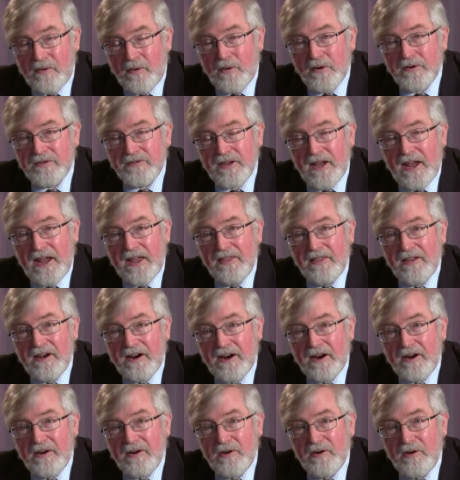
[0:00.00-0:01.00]
Or say
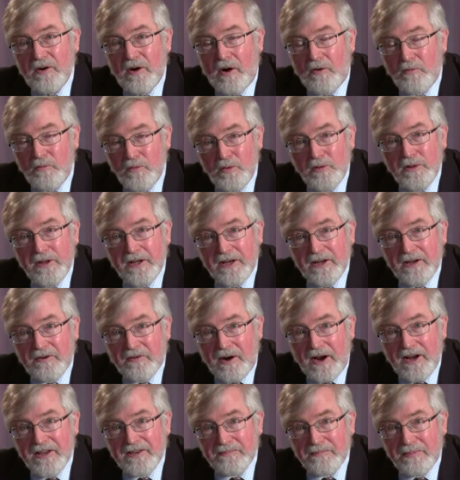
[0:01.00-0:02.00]
they are ruling in
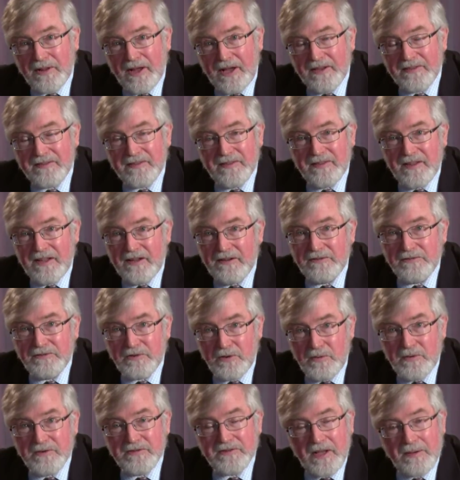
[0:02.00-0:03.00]
Christ's place and they'll
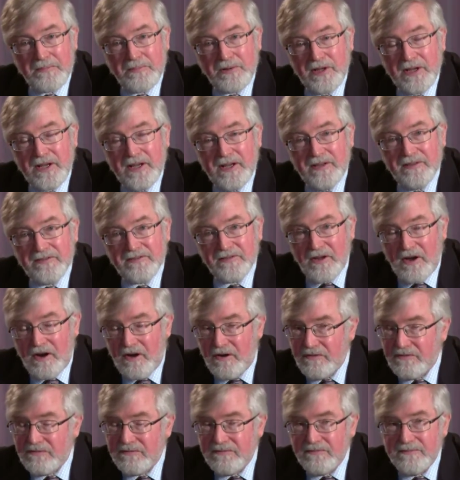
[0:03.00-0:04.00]
do as they please.
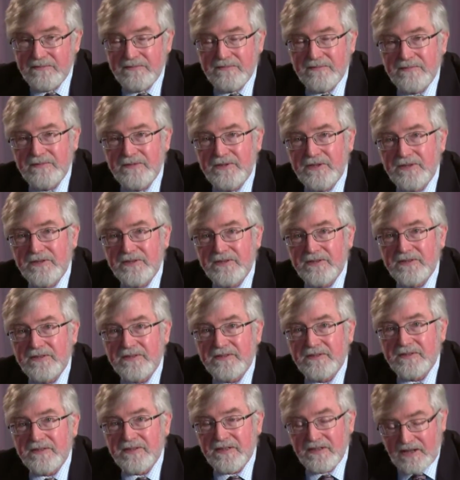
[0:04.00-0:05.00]
No, Jesus
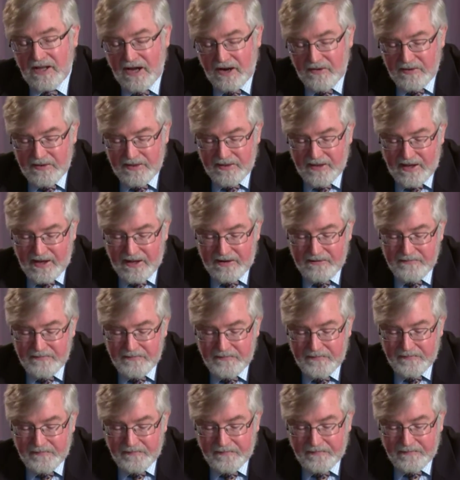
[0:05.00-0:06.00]
isn't allowing that.
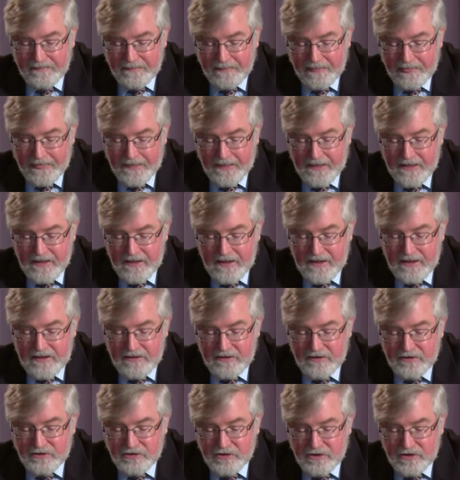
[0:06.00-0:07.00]

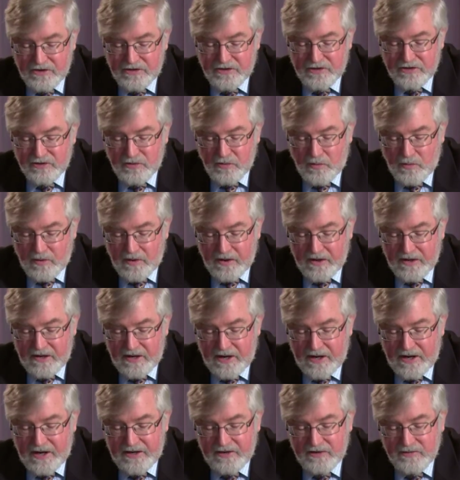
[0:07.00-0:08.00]
The church is
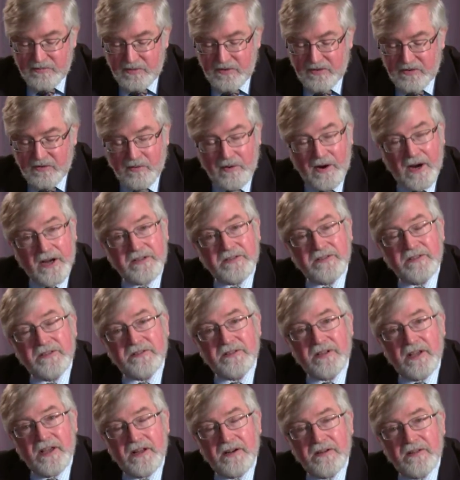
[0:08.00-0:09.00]
organized with Christ
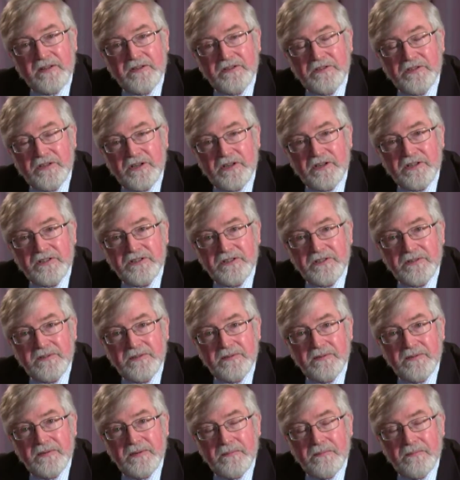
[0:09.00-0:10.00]
as the head of the church,
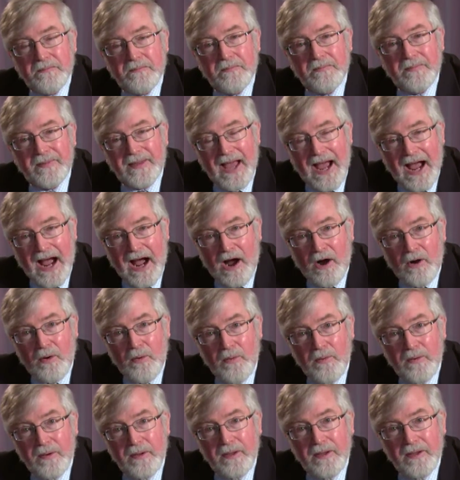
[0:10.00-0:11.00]

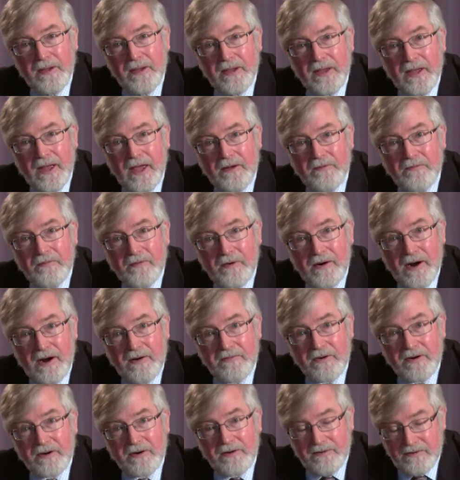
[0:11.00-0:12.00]
now and
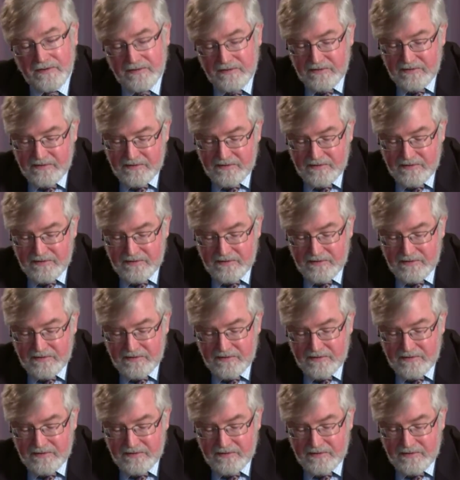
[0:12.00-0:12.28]
forever.